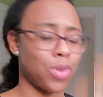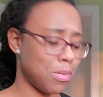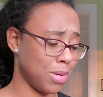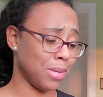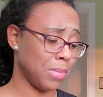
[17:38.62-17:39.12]
on
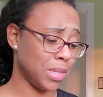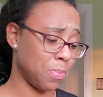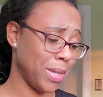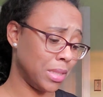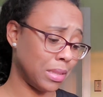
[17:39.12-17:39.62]
it, but it's
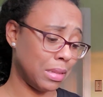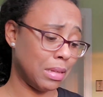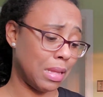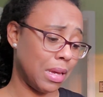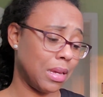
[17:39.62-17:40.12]

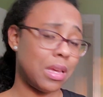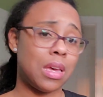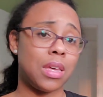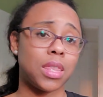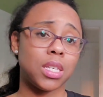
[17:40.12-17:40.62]
basically like
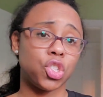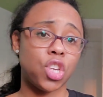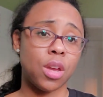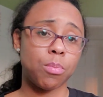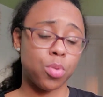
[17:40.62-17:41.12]
this
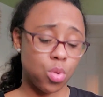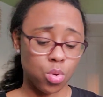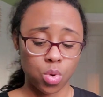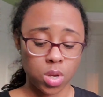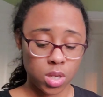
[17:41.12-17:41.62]

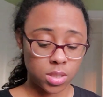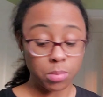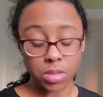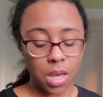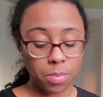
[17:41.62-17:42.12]
shampoo,
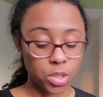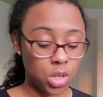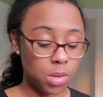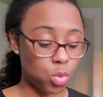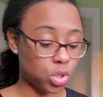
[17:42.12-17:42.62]
some type of
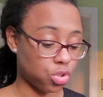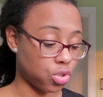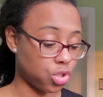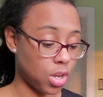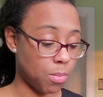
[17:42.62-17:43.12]
Shea
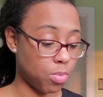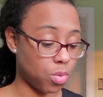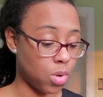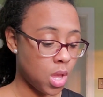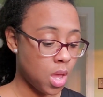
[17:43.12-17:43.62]
Moisture
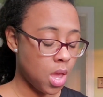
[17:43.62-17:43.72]
shampoo,